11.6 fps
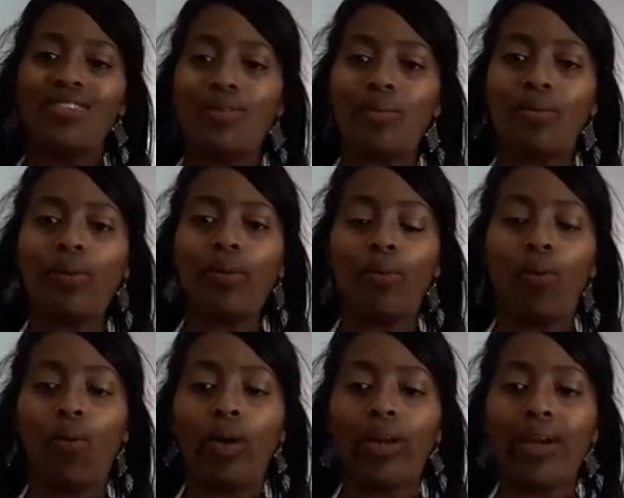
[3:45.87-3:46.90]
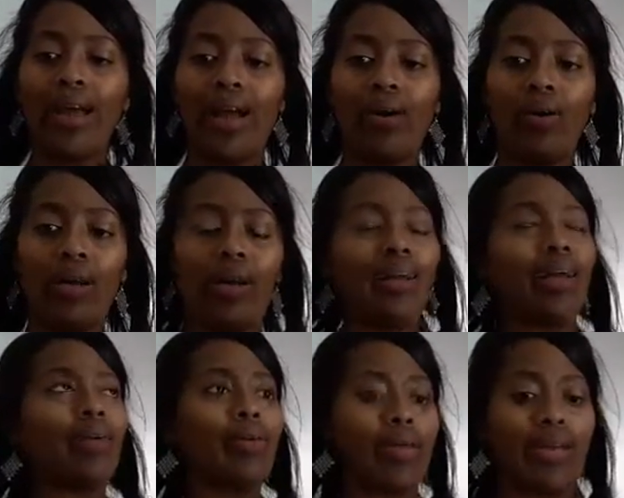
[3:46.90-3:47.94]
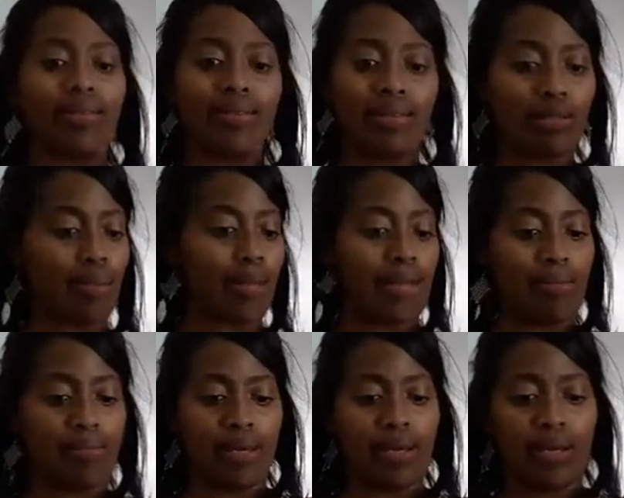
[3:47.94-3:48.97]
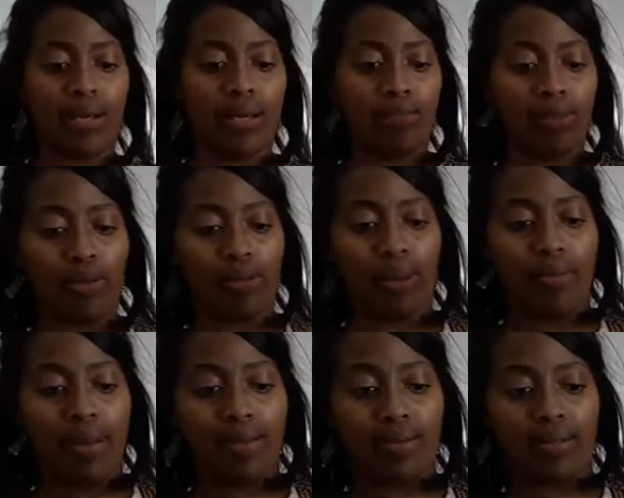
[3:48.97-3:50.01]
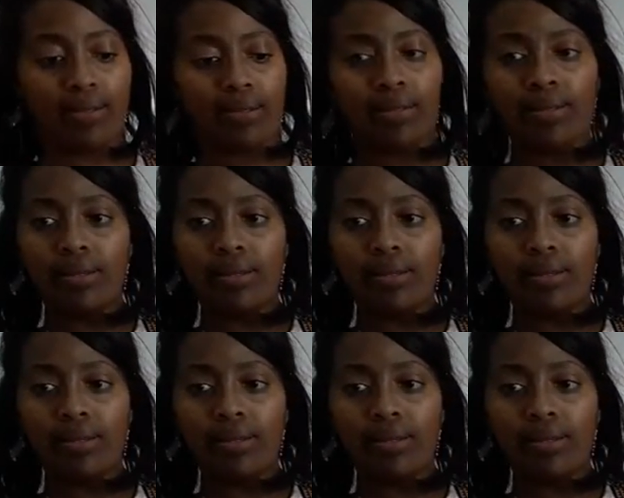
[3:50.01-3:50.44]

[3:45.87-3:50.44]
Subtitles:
So I'm going to pour it now, and I know you can't see this pan, but I am doing my best